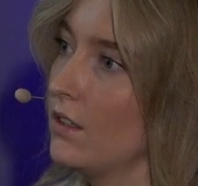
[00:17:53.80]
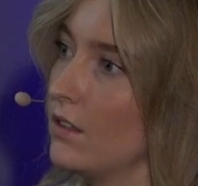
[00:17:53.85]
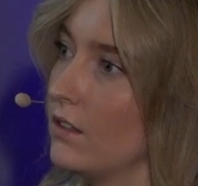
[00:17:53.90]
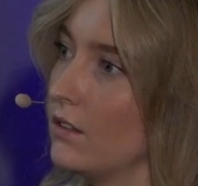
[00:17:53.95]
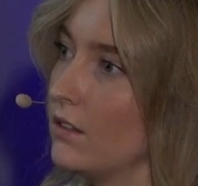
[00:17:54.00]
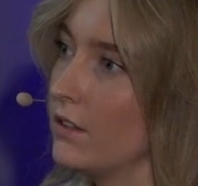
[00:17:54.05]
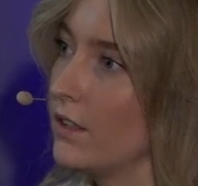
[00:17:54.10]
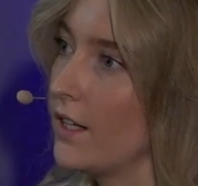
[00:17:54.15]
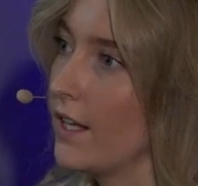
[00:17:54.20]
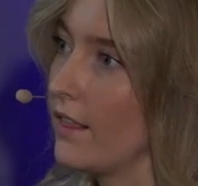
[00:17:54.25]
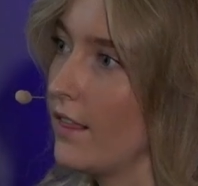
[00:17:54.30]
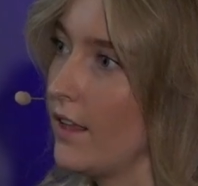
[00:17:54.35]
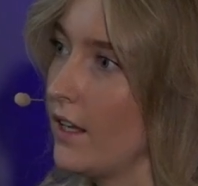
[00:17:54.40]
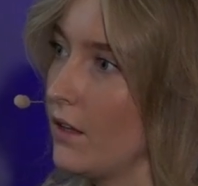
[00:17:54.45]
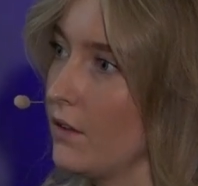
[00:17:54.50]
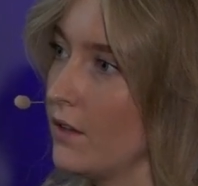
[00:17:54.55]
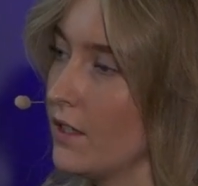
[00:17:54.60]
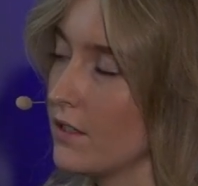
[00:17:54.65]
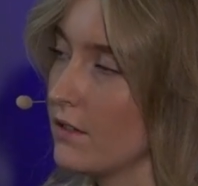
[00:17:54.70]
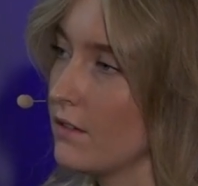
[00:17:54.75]
All right, thank
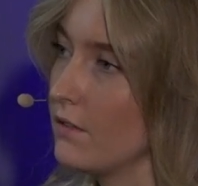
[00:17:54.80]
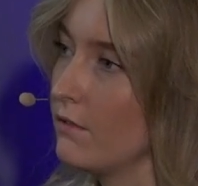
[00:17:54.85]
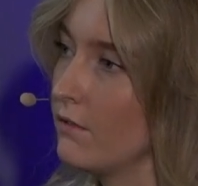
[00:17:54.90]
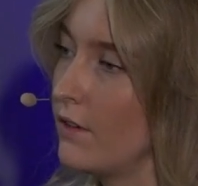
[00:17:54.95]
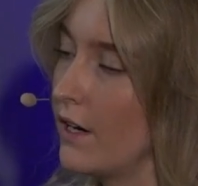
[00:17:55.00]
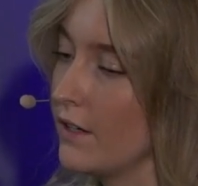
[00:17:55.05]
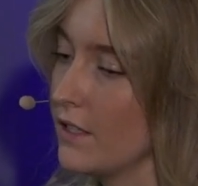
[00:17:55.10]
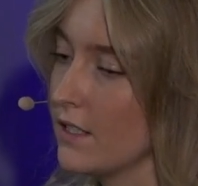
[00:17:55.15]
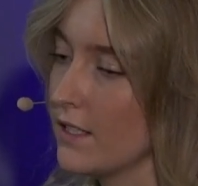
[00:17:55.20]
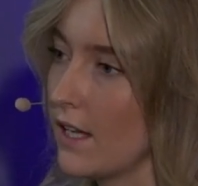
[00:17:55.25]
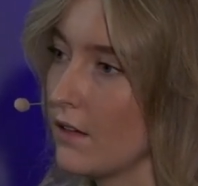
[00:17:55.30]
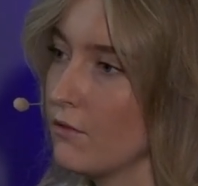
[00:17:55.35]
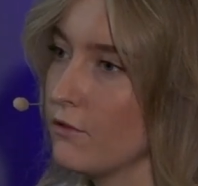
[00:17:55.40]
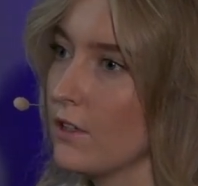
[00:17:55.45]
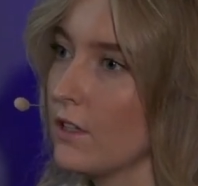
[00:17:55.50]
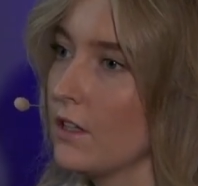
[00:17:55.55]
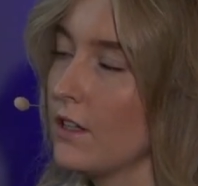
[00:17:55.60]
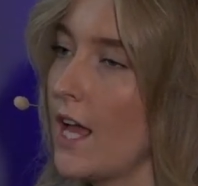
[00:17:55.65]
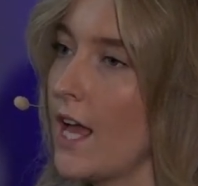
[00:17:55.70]
you. That's very insightful.